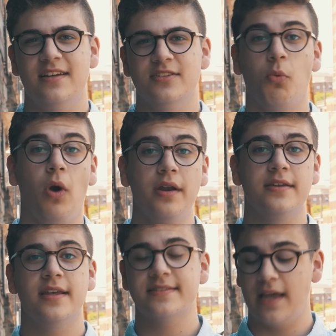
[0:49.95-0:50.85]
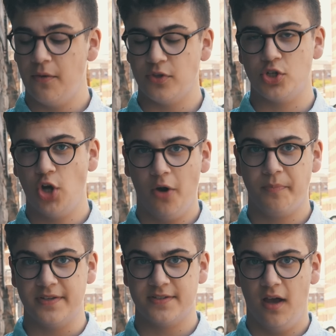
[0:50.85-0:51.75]
So I wanted to test out the
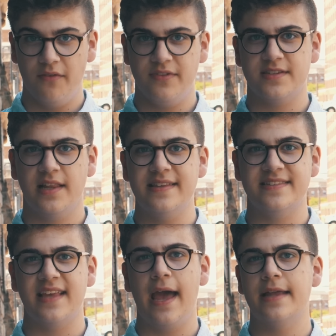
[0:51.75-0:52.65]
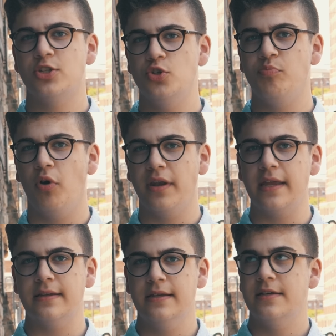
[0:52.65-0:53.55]
sharpness of this lens at
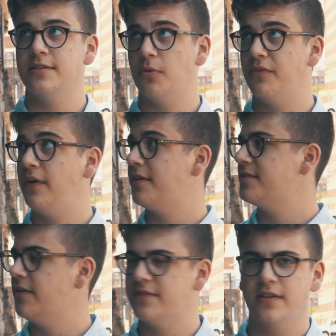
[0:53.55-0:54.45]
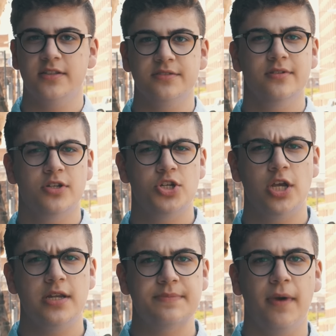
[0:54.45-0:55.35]
2.8. So we found ourselves a little
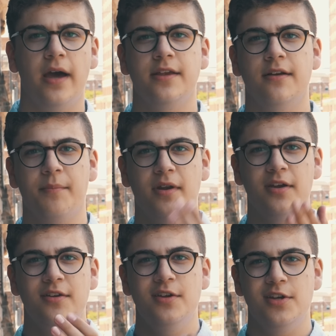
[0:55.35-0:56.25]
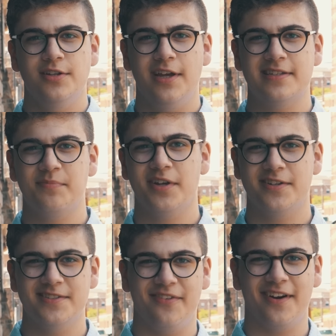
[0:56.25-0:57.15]
shady spot here, and I'm gonna take some
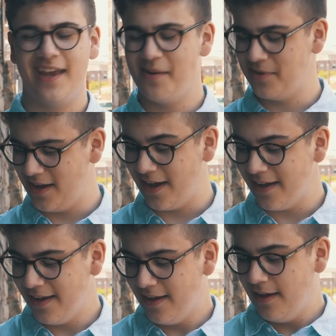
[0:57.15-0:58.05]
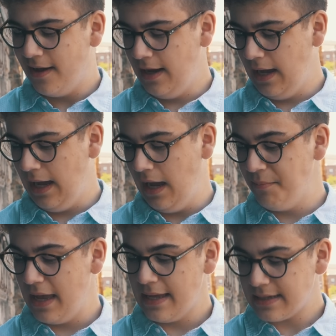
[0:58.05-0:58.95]
pictures of our camera guy.
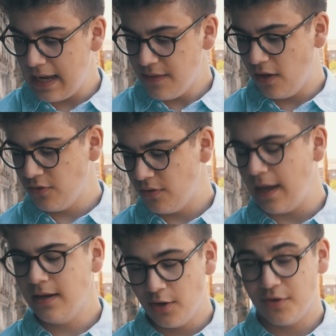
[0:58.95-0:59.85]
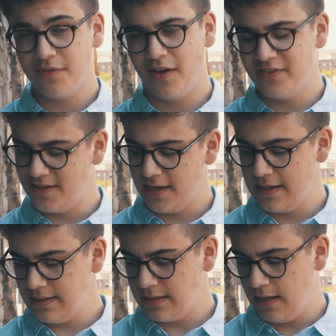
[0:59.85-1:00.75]
I'm at 800th of a
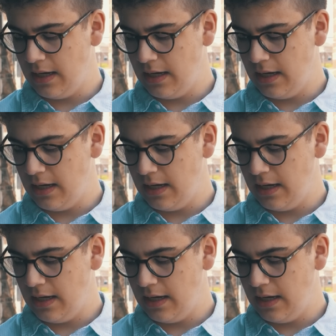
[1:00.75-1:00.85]
second.